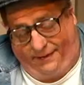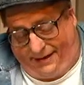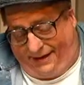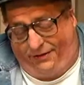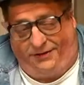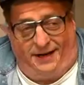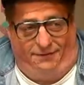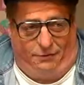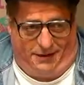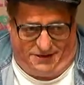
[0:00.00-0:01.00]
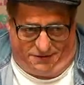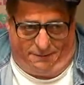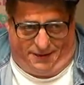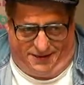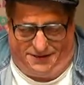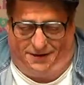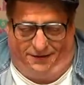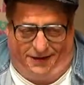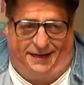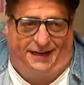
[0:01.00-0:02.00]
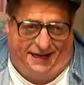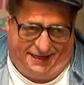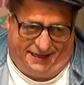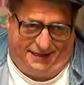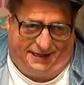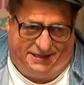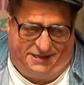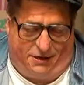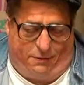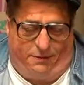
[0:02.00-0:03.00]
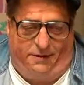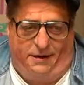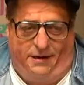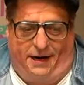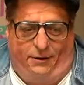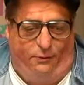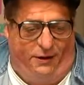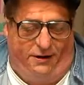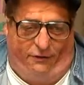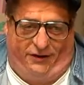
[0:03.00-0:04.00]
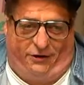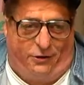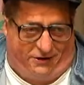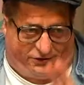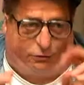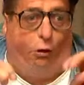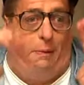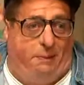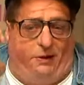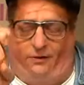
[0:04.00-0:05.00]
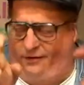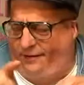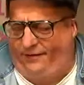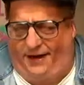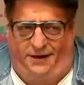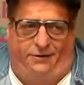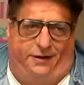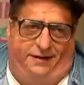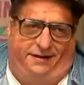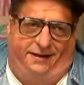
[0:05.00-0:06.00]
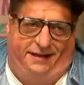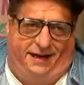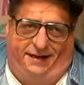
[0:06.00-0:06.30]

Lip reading: I understand everyone has their own opinions and all that, and I get it. I really don't think they're trying to screw people over on value or anything like that.